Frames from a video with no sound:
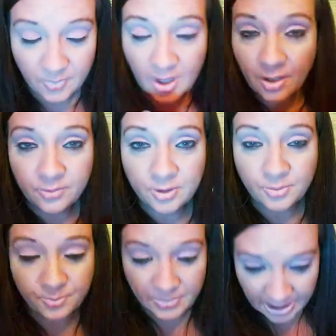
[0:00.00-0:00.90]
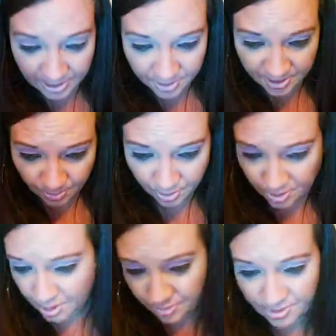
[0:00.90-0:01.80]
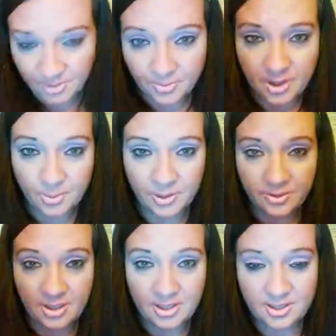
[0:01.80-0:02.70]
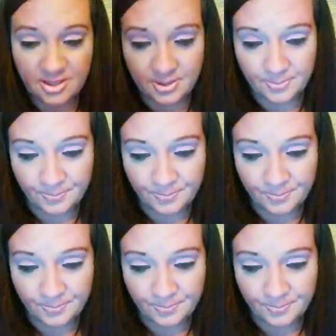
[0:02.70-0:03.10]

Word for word: I don't know. They someone knows something about this.